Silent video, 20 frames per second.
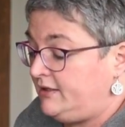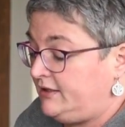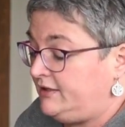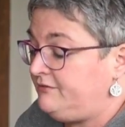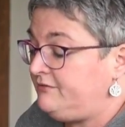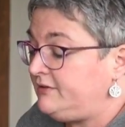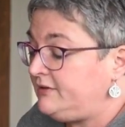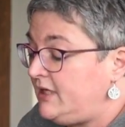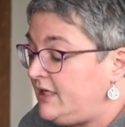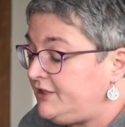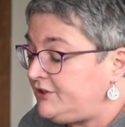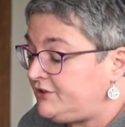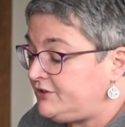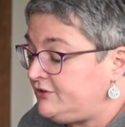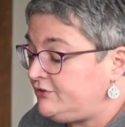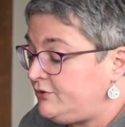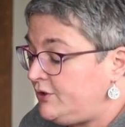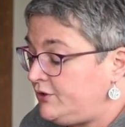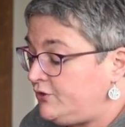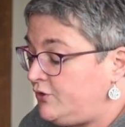in
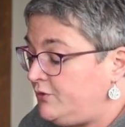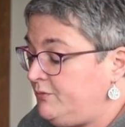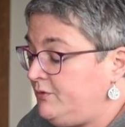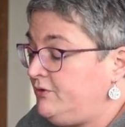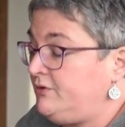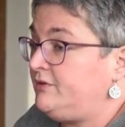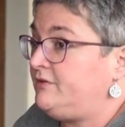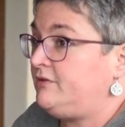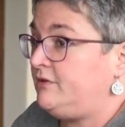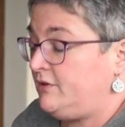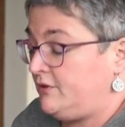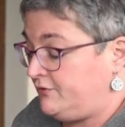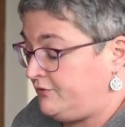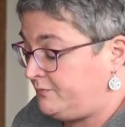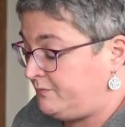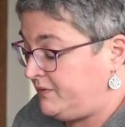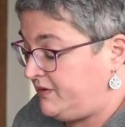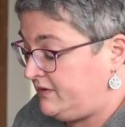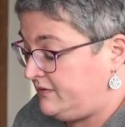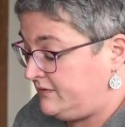relation to a community
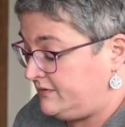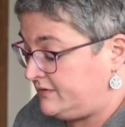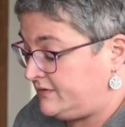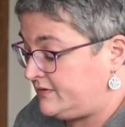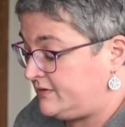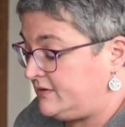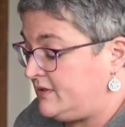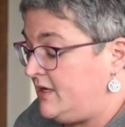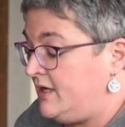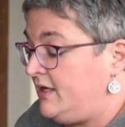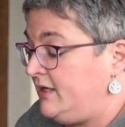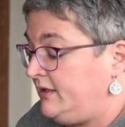of peers,